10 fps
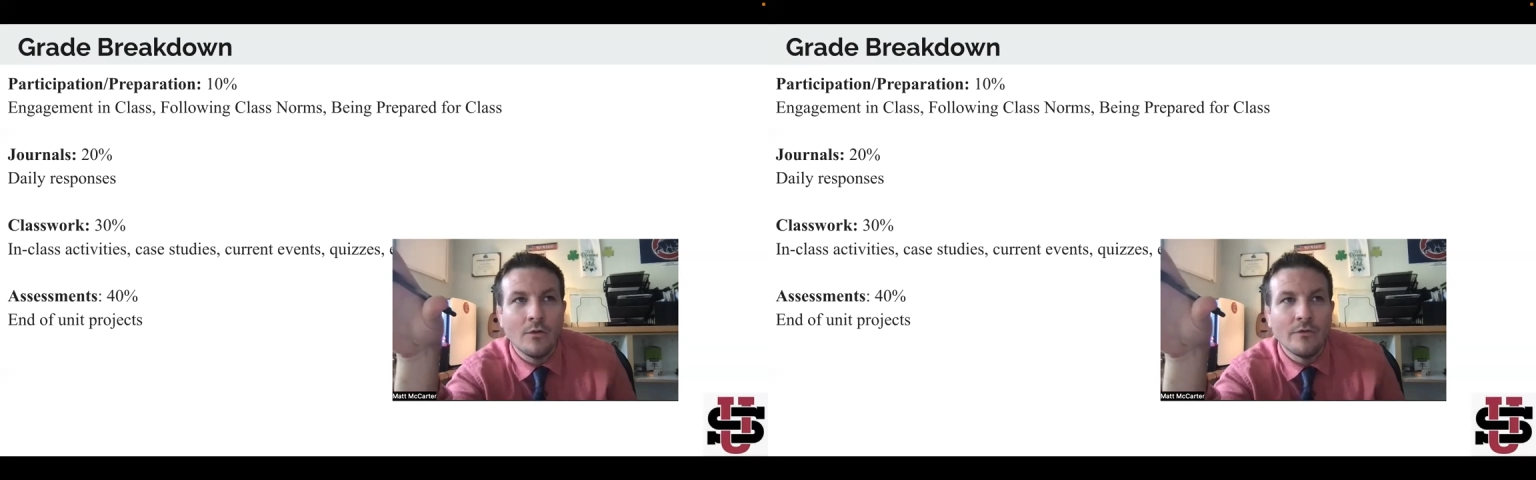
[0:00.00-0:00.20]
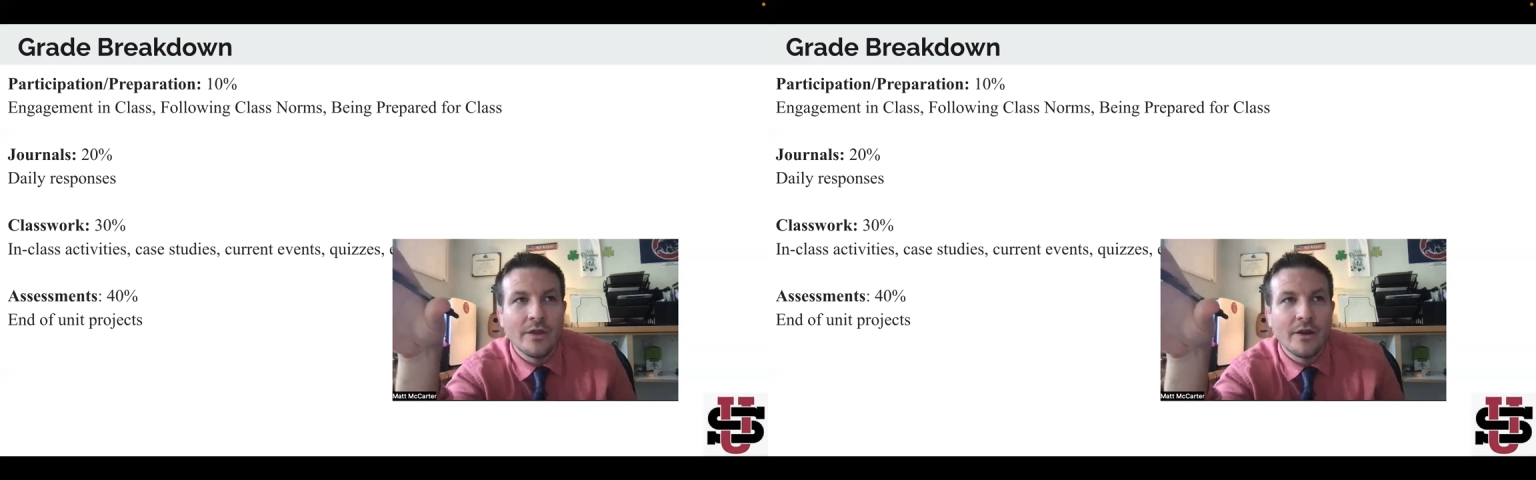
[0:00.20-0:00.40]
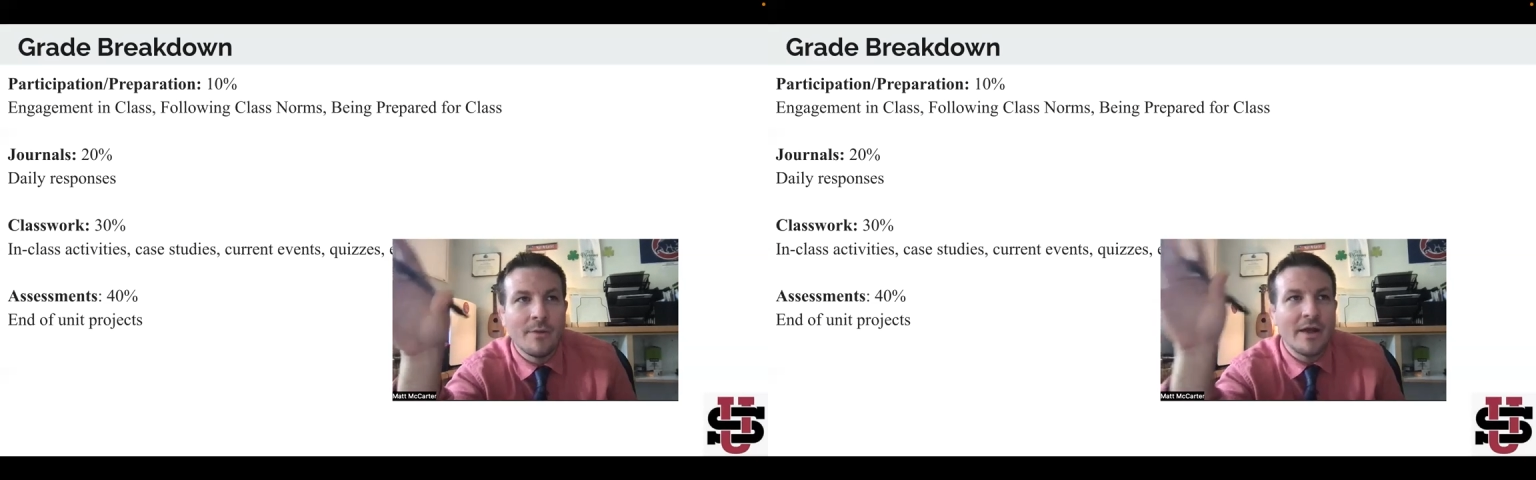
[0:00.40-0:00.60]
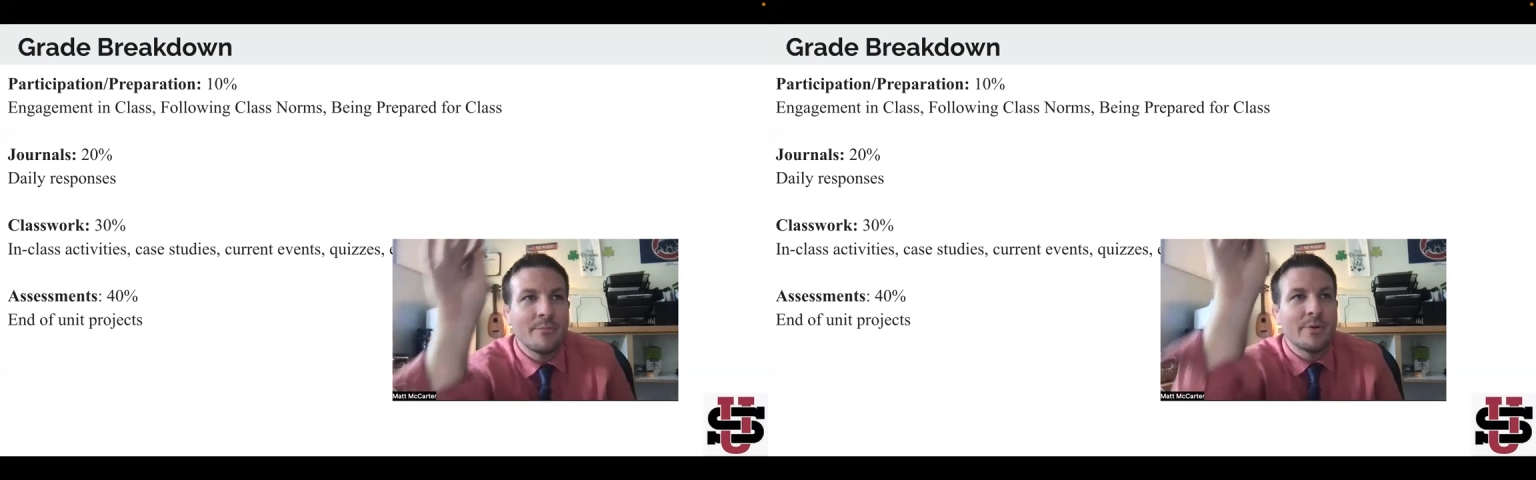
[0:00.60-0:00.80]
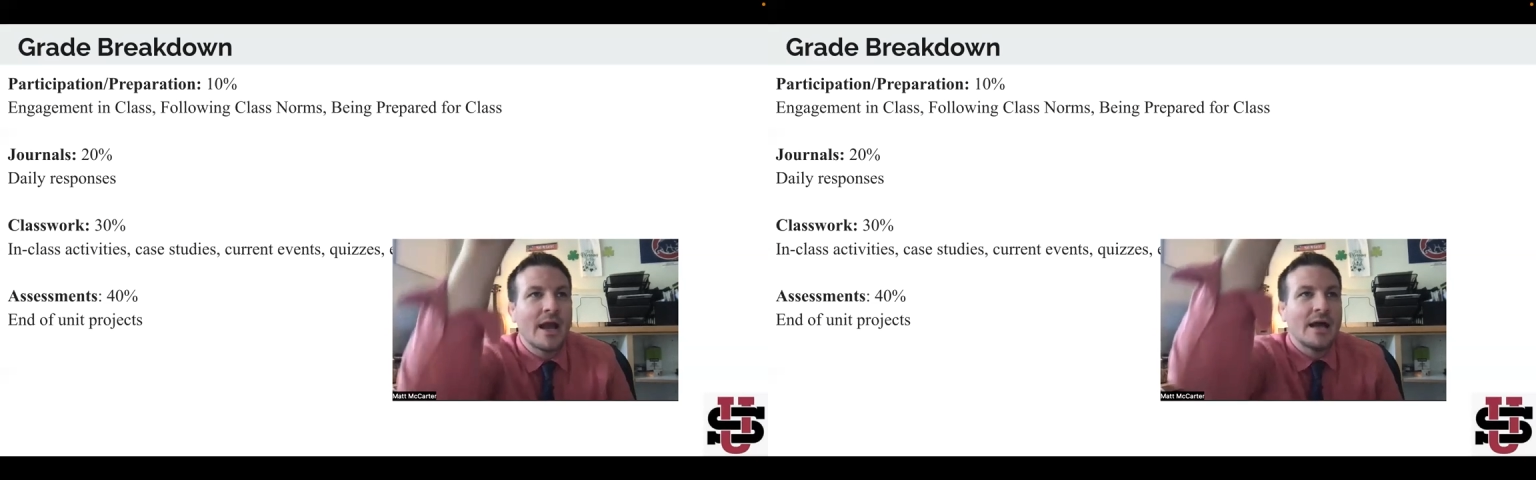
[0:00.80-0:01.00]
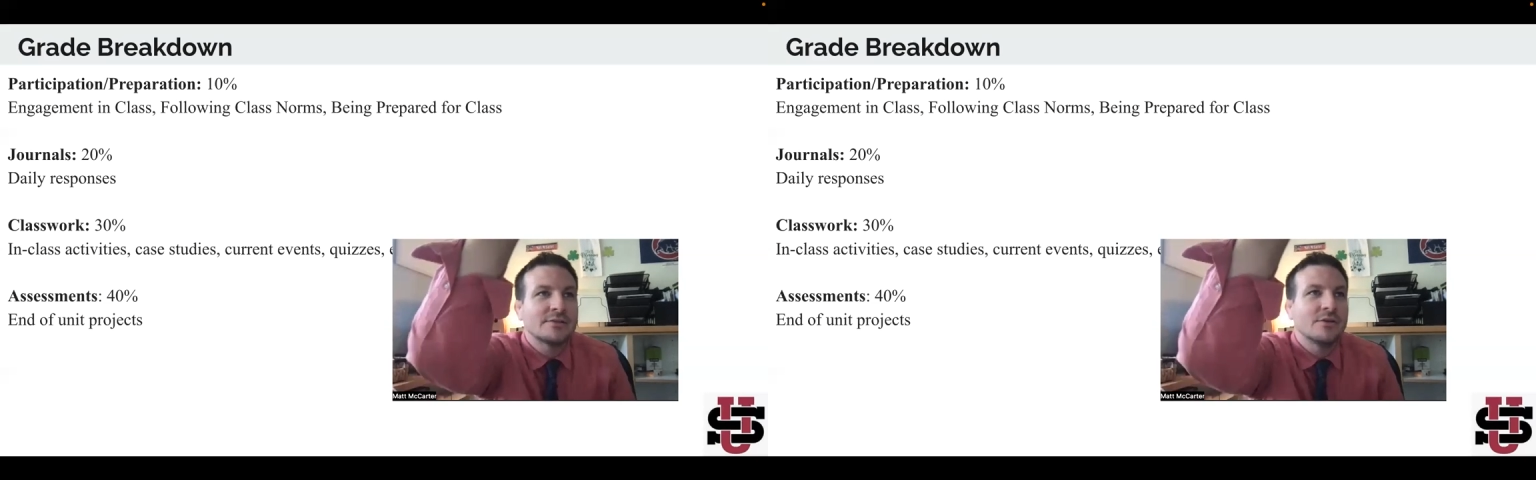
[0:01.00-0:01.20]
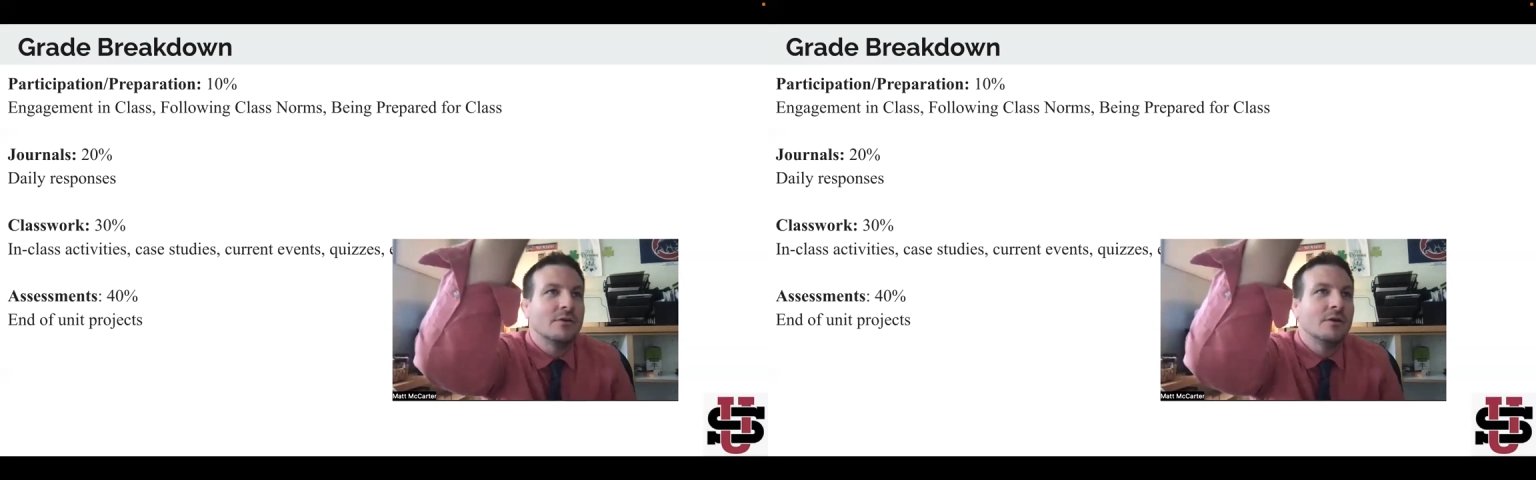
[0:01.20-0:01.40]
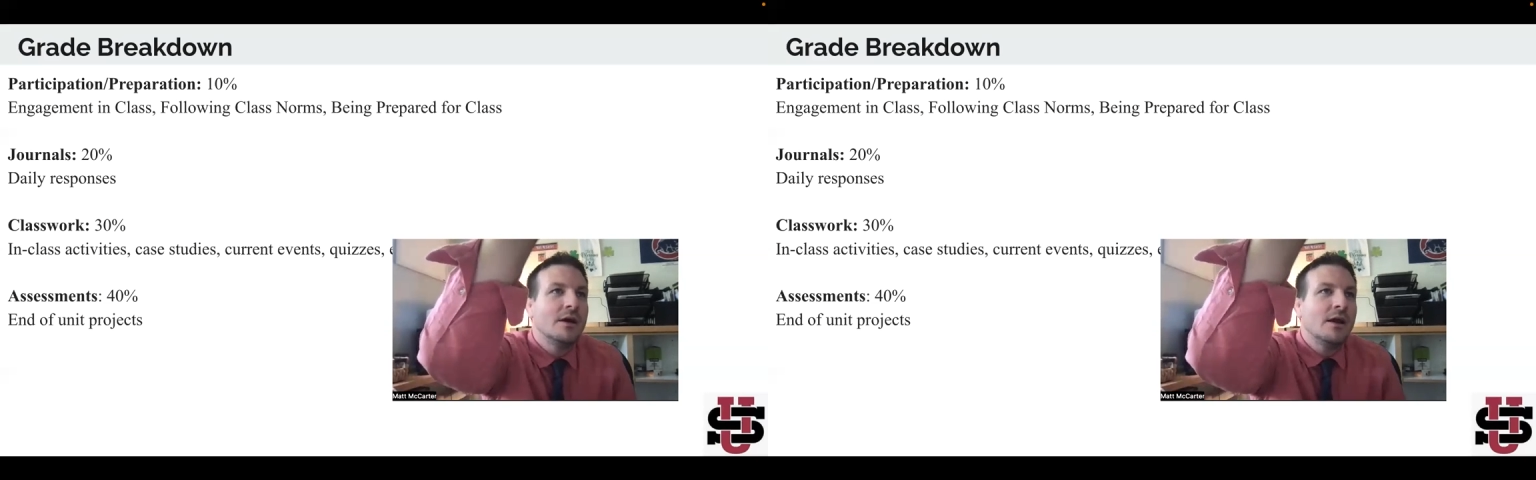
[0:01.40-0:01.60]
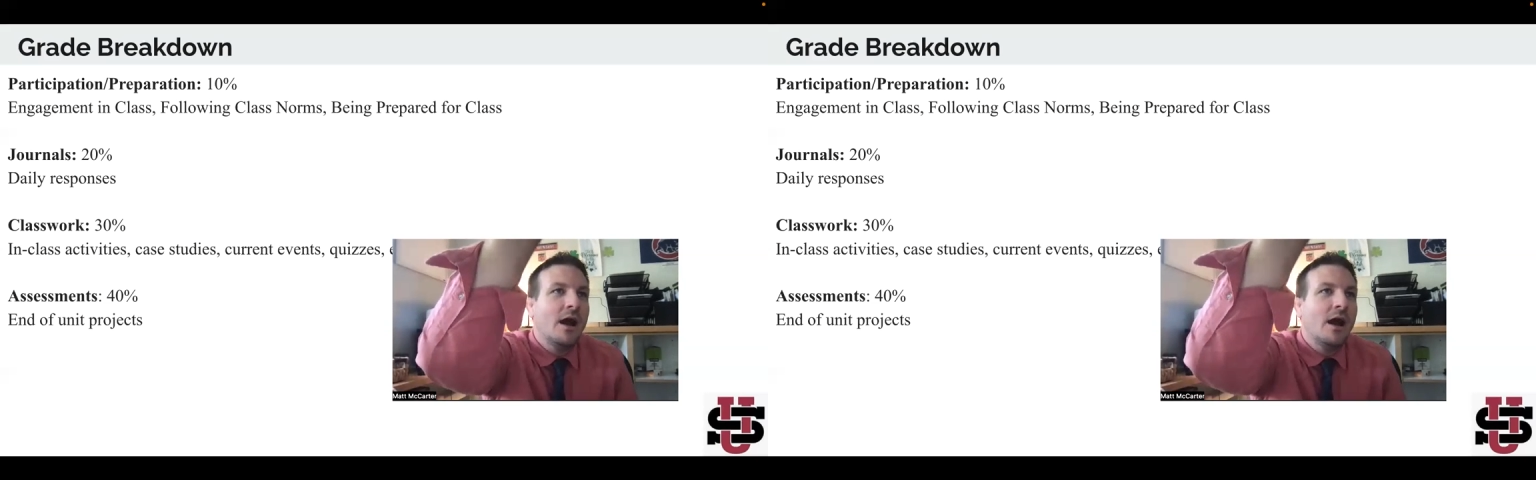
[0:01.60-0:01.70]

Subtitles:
over there by the Picasso